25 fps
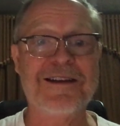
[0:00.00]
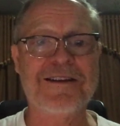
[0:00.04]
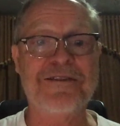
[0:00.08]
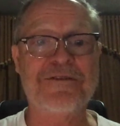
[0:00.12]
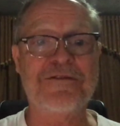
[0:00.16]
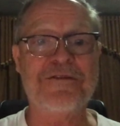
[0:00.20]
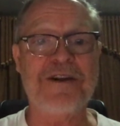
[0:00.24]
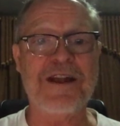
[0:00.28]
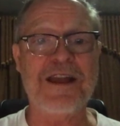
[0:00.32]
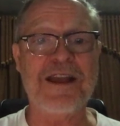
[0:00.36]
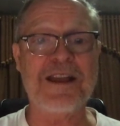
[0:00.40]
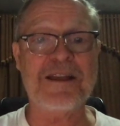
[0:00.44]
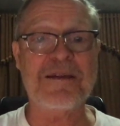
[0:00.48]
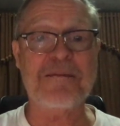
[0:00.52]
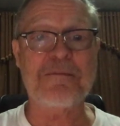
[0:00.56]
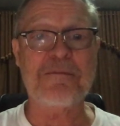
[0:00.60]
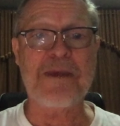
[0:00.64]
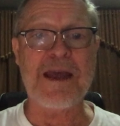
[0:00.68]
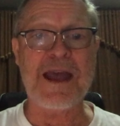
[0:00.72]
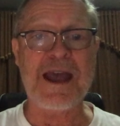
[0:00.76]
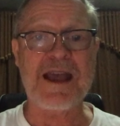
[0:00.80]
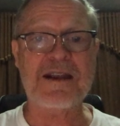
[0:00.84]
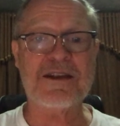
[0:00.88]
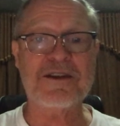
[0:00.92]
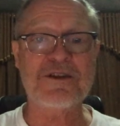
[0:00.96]
Frank
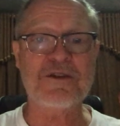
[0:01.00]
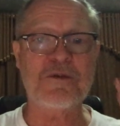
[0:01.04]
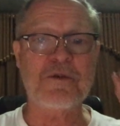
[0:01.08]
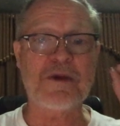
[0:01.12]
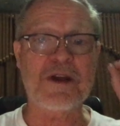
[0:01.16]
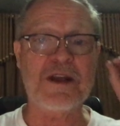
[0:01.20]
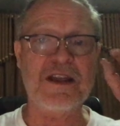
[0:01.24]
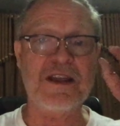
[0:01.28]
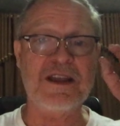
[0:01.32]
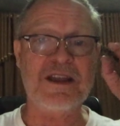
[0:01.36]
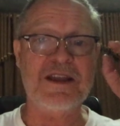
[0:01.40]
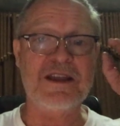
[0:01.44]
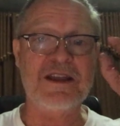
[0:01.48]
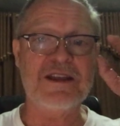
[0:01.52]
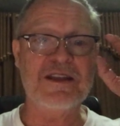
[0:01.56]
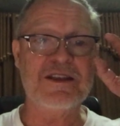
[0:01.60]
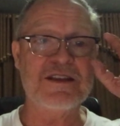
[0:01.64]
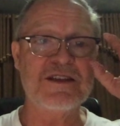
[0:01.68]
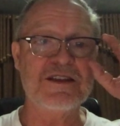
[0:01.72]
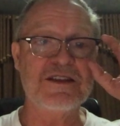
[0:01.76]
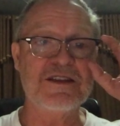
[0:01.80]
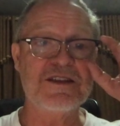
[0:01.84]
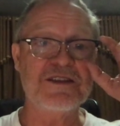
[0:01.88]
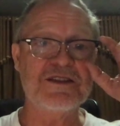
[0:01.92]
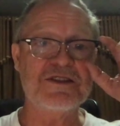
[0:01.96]
backed away.
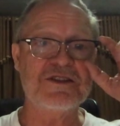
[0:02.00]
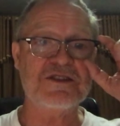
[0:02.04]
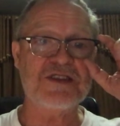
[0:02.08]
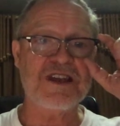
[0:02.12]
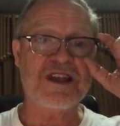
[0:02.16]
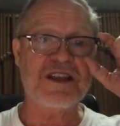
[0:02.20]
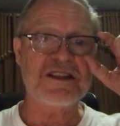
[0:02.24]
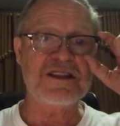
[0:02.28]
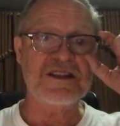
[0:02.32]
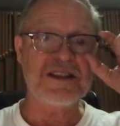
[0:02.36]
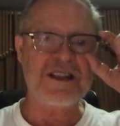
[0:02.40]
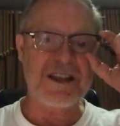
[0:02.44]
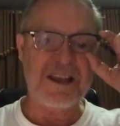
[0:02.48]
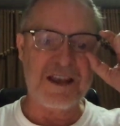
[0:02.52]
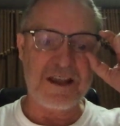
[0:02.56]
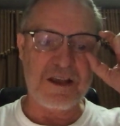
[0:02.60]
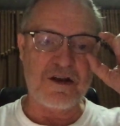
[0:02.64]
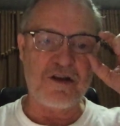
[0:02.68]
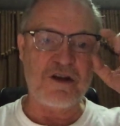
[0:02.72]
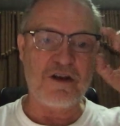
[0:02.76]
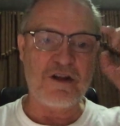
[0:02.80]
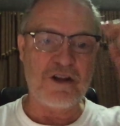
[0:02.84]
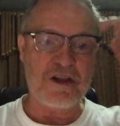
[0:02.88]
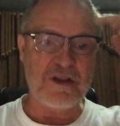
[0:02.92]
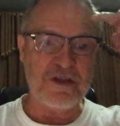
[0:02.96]
Suddenly,
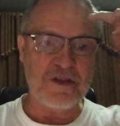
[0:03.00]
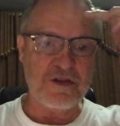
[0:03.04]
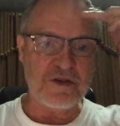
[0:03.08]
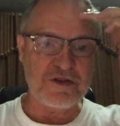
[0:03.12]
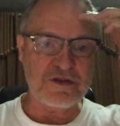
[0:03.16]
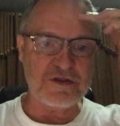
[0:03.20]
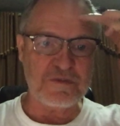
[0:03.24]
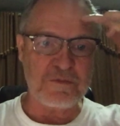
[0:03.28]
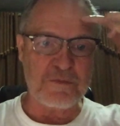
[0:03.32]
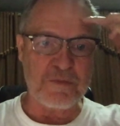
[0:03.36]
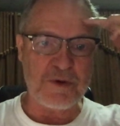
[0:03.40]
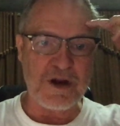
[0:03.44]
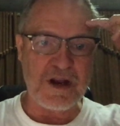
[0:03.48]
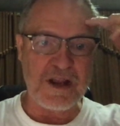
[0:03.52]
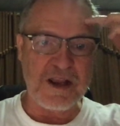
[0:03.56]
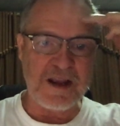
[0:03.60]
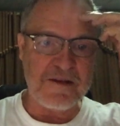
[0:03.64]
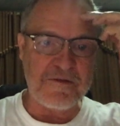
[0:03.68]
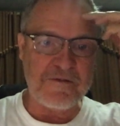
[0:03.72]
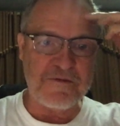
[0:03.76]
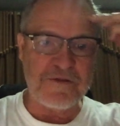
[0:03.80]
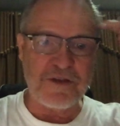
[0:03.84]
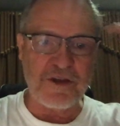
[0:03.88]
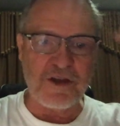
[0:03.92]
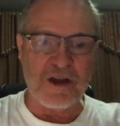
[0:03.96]
all those
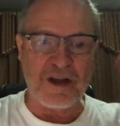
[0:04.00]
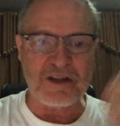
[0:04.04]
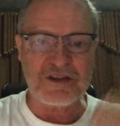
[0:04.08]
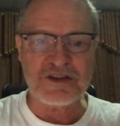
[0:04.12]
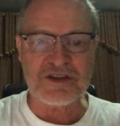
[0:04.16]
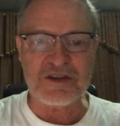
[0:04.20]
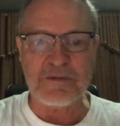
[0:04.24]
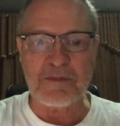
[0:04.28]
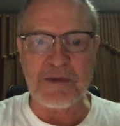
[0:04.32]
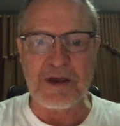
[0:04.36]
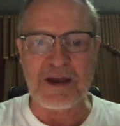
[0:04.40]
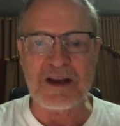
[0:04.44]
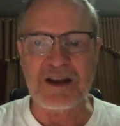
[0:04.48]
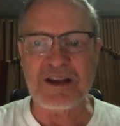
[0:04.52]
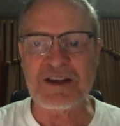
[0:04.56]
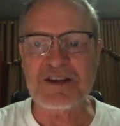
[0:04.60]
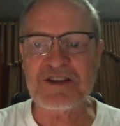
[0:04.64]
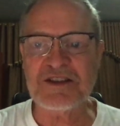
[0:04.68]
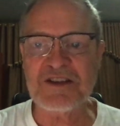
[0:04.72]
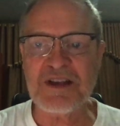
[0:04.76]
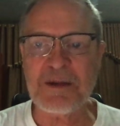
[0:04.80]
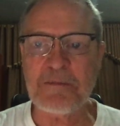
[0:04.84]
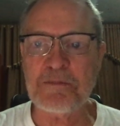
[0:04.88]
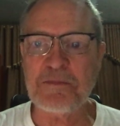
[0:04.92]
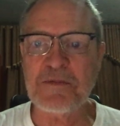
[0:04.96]
brave thoughts about
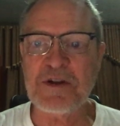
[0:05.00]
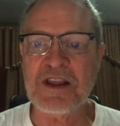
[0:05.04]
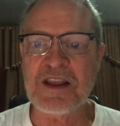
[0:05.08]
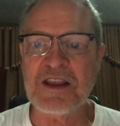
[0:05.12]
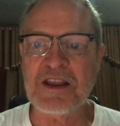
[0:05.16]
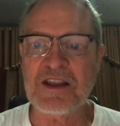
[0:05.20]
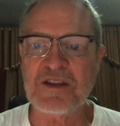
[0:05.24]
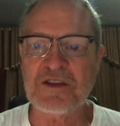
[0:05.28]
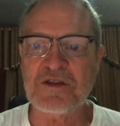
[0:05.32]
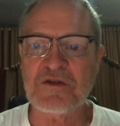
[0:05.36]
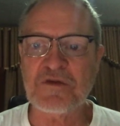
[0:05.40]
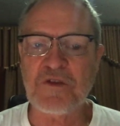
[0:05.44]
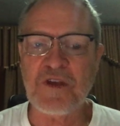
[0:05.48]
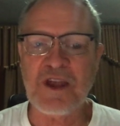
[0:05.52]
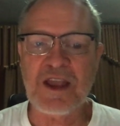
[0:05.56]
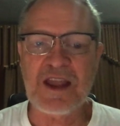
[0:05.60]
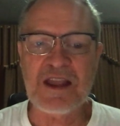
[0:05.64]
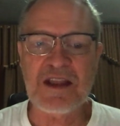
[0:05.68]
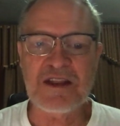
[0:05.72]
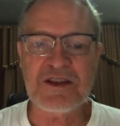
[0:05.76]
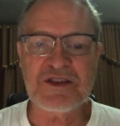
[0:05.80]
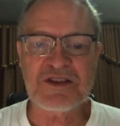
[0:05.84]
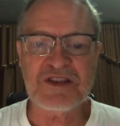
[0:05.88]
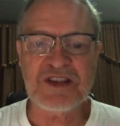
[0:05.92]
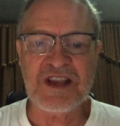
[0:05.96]
accepting his
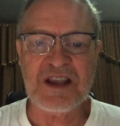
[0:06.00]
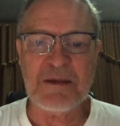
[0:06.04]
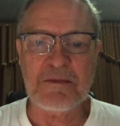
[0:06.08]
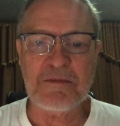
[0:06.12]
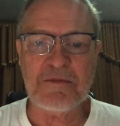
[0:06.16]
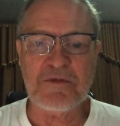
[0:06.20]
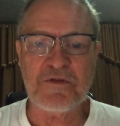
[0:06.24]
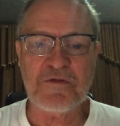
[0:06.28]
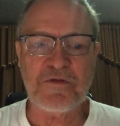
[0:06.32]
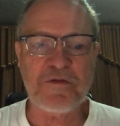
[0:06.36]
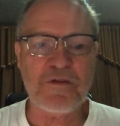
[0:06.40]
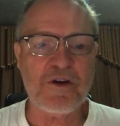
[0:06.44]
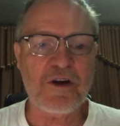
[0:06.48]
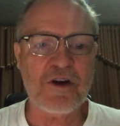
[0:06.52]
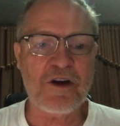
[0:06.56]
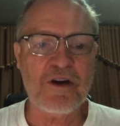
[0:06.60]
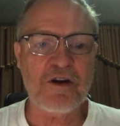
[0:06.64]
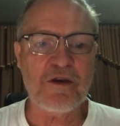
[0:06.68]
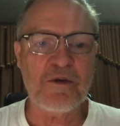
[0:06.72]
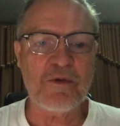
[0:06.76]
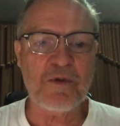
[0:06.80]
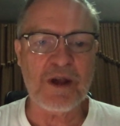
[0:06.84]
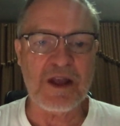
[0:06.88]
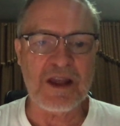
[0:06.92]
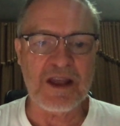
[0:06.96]
fate seemed far
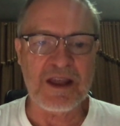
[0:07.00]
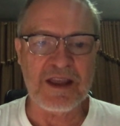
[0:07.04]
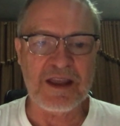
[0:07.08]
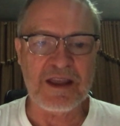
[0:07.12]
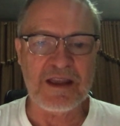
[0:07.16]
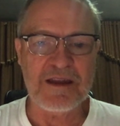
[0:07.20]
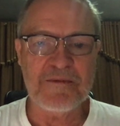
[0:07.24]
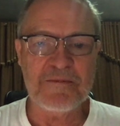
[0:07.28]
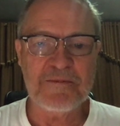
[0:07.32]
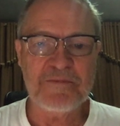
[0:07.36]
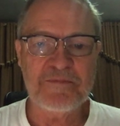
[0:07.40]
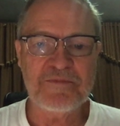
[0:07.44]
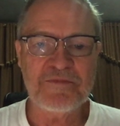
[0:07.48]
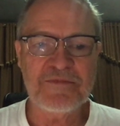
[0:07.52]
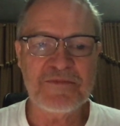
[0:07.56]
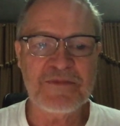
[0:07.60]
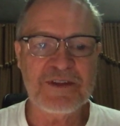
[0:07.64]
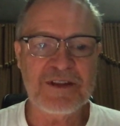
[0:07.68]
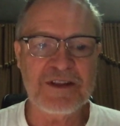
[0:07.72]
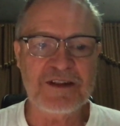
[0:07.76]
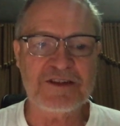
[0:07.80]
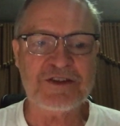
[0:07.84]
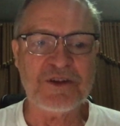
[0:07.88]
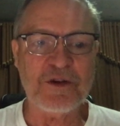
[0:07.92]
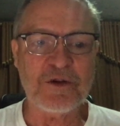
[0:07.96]
away.
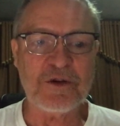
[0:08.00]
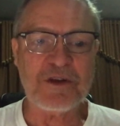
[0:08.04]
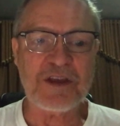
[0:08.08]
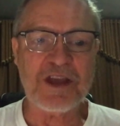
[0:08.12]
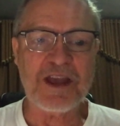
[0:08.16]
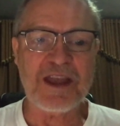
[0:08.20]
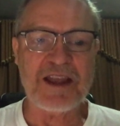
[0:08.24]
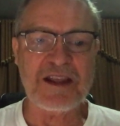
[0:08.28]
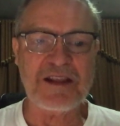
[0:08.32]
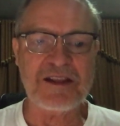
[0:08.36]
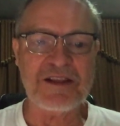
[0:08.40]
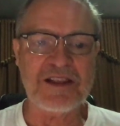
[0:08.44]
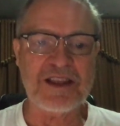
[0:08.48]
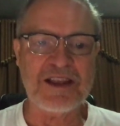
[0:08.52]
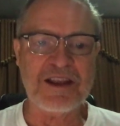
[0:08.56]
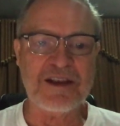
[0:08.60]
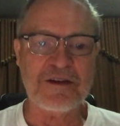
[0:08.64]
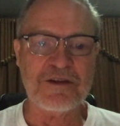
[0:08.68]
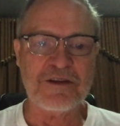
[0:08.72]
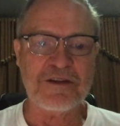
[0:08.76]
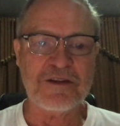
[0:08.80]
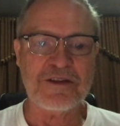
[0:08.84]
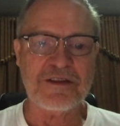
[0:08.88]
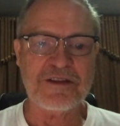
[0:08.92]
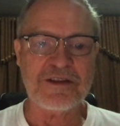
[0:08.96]
It's okay,
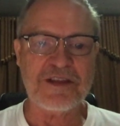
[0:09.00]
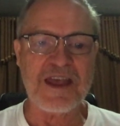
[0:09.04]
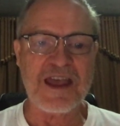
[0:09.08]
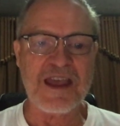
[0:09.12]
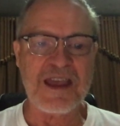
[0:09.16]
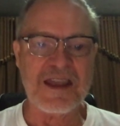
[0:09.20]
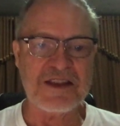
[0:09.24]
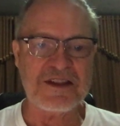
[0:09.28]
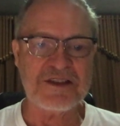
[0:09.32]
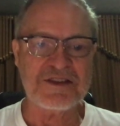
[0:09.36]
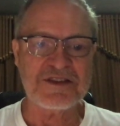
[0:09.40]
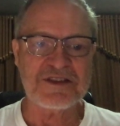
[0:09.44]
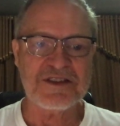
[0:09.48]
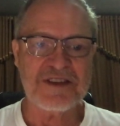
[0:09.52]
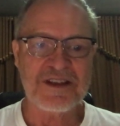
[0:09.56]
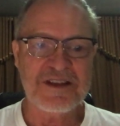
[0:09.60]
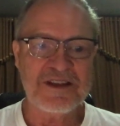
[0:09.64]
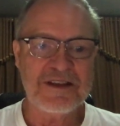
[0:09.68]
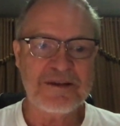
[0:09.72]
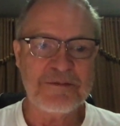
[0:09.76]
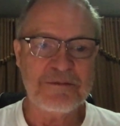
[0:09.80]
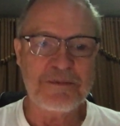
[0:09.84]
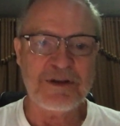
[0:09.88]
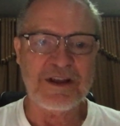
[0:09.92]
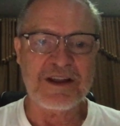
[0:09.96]
Leo, thanks,
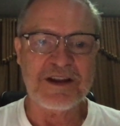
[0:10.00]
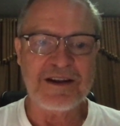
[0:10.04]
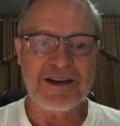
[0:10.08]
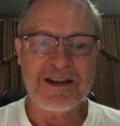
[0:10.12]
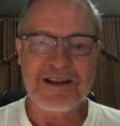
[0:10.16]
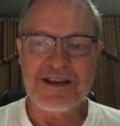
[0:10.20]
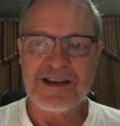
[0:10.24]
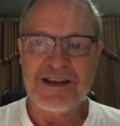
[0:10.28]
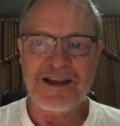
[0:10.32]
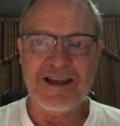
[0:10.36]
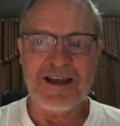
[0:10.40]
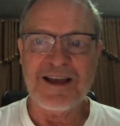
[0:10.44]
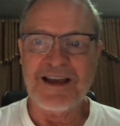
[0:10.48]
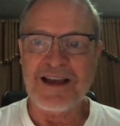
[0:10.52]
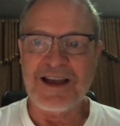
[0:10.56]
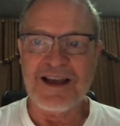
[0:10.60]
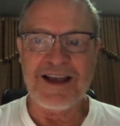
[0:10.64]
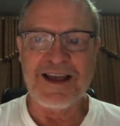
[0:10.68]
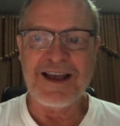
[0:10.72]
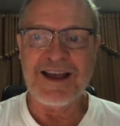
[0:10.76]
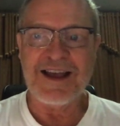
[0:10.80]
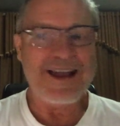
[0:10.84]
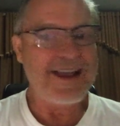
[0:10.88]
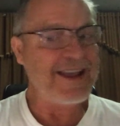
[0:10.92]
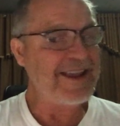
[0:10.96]
but
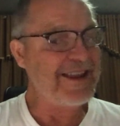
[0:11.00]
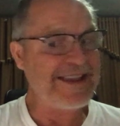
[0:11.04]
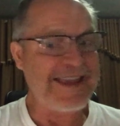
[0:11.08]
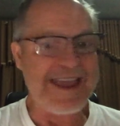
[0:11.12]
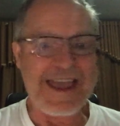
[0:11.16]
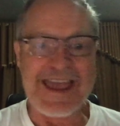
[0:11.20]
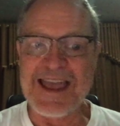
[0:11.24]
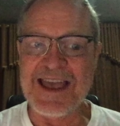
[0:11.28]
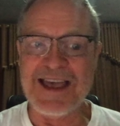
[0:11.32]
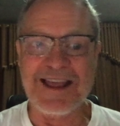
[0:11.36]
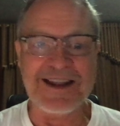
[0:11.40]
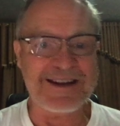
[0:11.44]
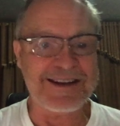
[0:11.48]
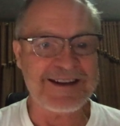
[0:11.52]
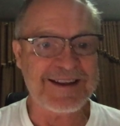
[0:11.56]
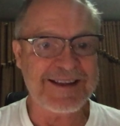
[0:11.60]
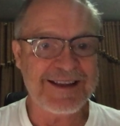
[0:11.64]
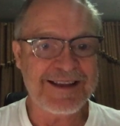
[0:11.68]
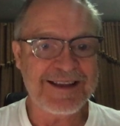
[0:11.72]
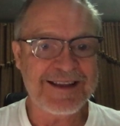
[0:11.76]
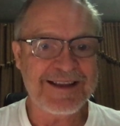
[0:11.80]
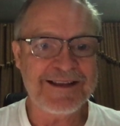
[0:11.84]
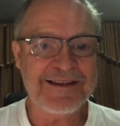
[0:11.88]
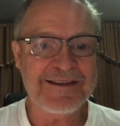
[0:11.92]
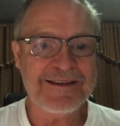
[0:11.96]
I can't.
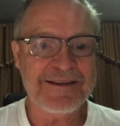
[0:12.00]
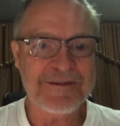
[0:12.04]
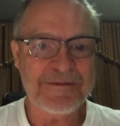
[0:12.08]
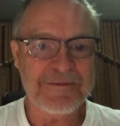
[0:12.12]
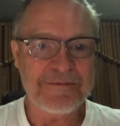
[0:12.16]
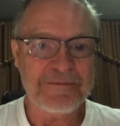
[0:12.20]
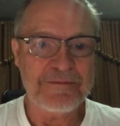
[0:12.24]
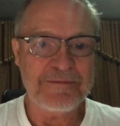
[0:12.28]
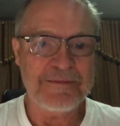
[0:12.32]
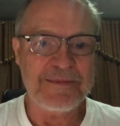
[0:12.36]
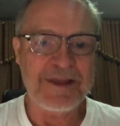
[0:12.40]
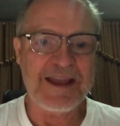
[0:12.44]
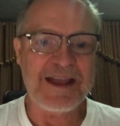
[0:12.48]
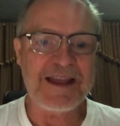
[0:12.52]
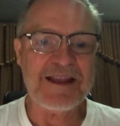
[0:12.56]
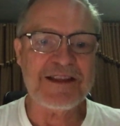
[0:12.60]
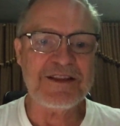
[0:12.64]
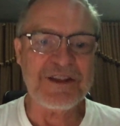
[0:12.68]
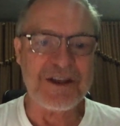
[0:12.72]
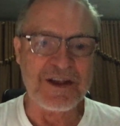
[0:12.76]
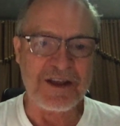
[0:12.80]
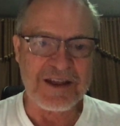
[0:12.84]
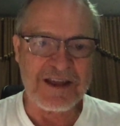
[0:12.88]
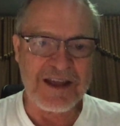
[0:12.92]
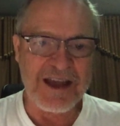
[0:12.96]
Man,
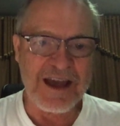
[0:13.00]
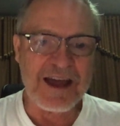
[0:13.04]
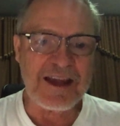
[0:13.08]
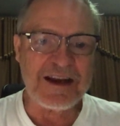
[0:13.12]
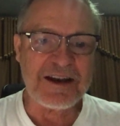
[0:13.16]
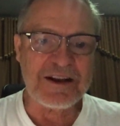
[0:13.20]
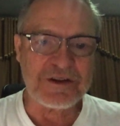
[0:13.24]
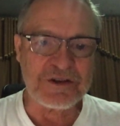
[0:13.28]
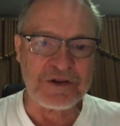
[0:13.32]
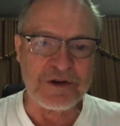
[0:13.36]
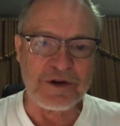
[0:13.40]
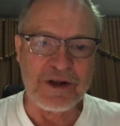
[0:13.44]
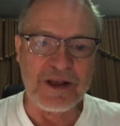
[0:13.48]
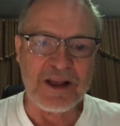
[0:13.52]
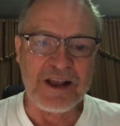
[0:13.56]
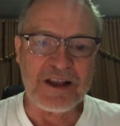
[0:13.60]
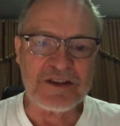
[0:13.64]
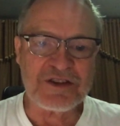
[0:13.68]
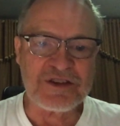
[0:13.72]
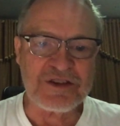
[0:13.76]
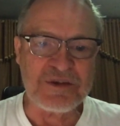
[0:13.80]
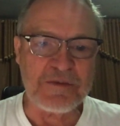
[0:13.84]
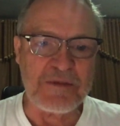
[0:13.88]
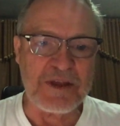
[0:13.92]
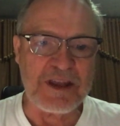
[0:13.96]
you gotta
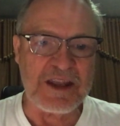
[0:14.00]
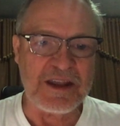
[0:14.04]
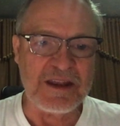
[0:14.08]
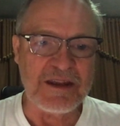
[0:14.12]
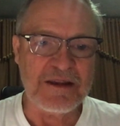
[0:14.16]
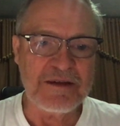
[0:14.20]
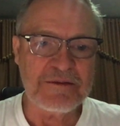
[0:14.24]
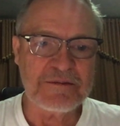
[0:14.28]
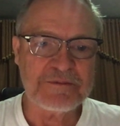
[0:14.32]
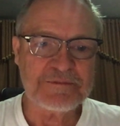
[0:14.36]
trust me.